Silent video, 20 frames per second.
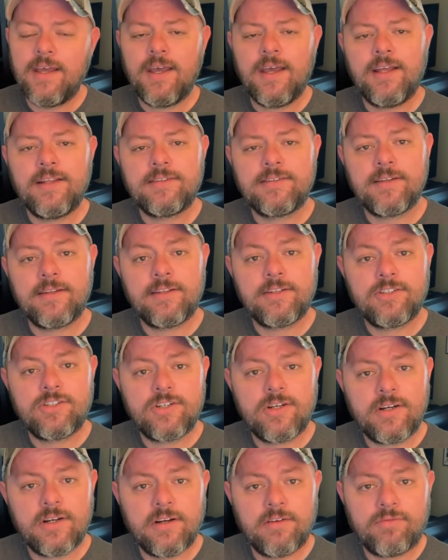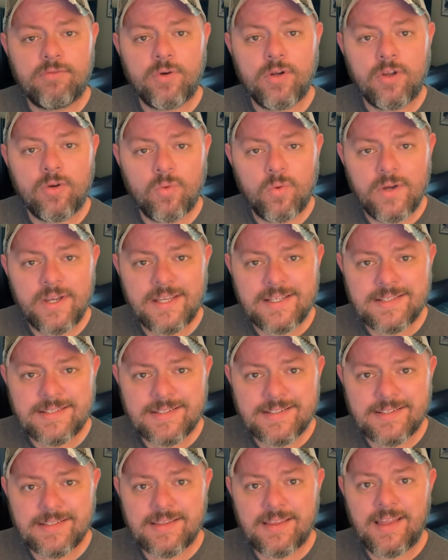And so the sheriff
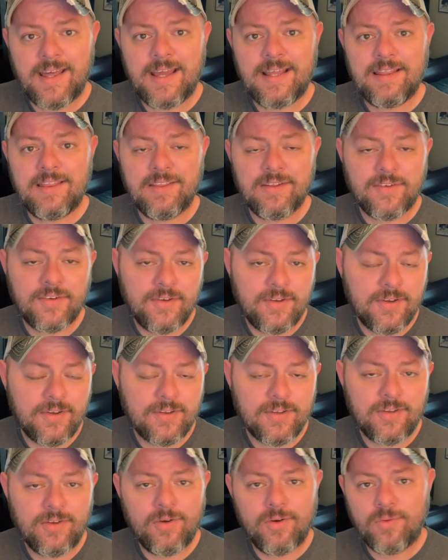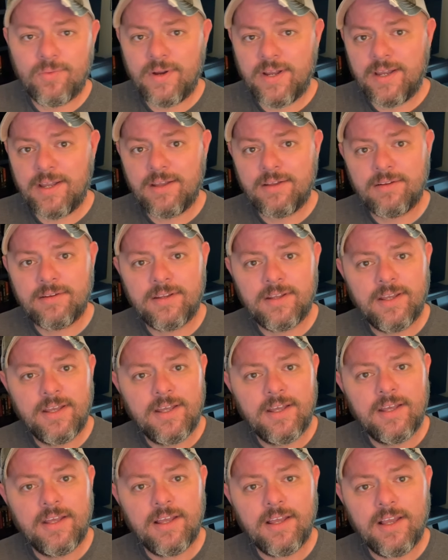requests that the cook go around,
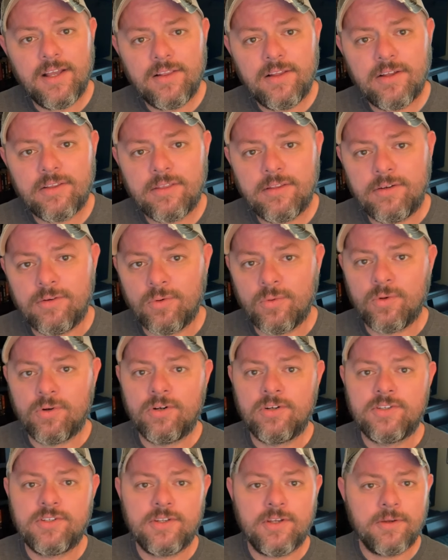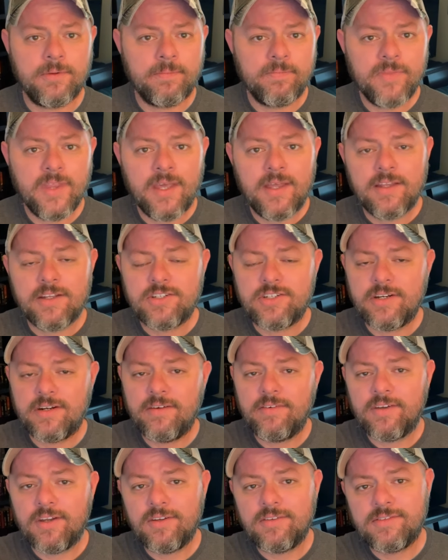unlock the door. So
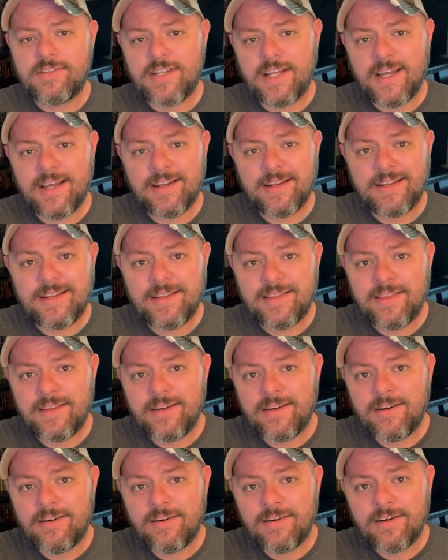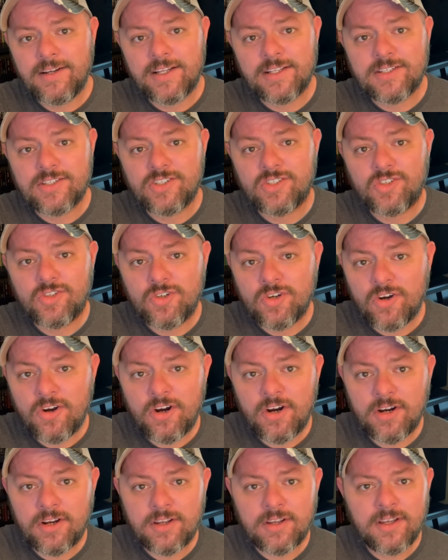Sheriff goes down in there, it's
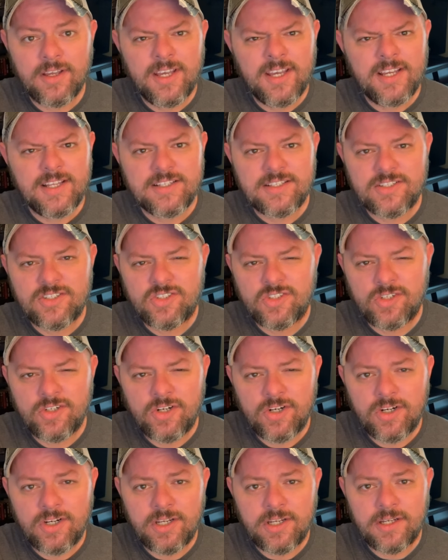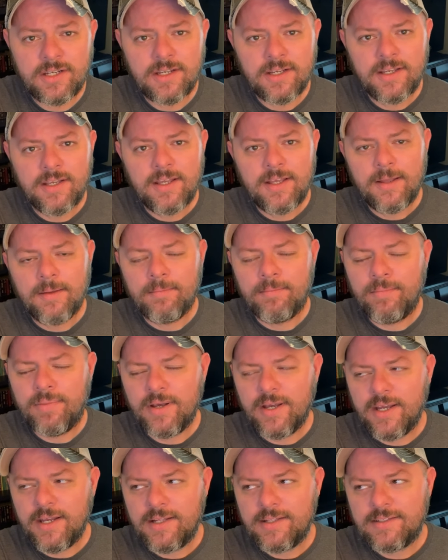dark, it's dirty,
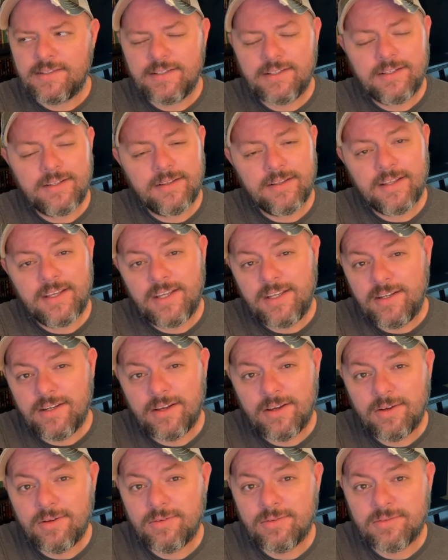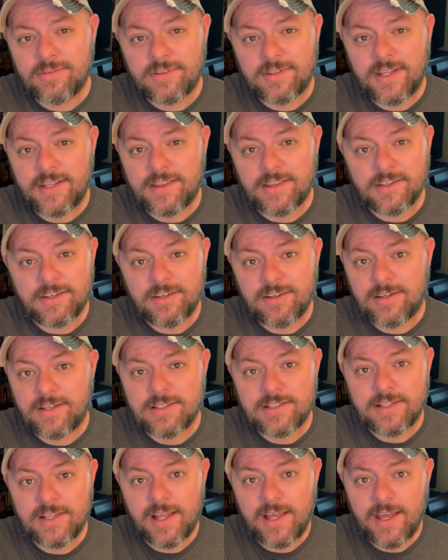but he knows that the cook
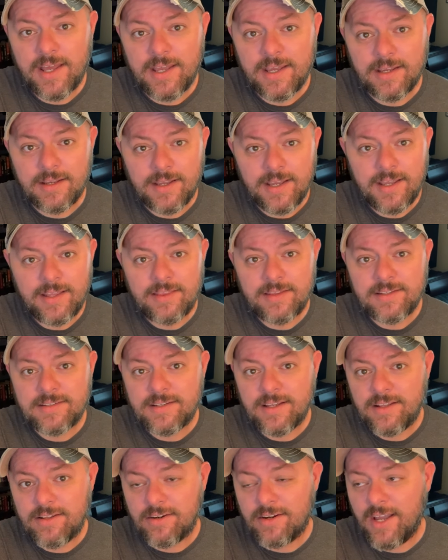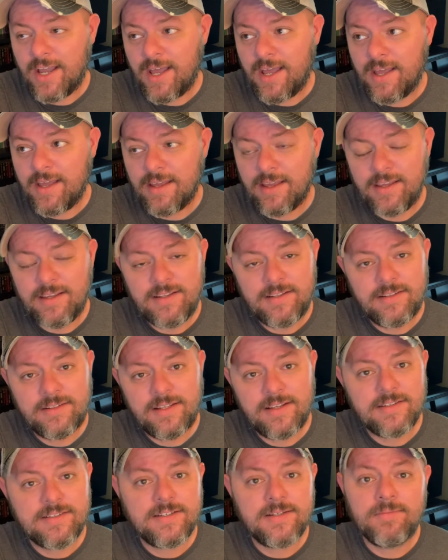is lying. And this other guy, he
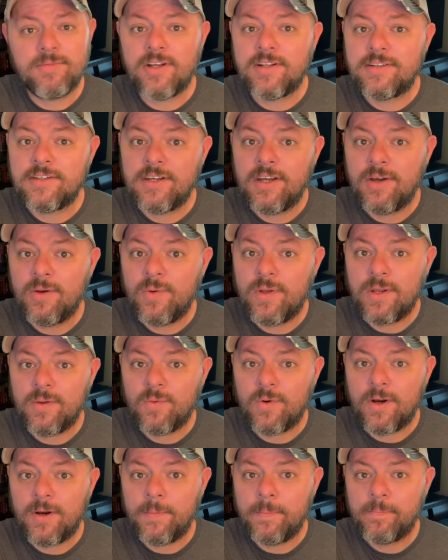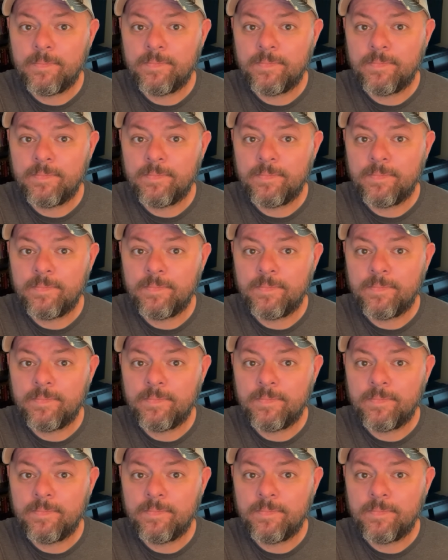tells him not to go anywhere,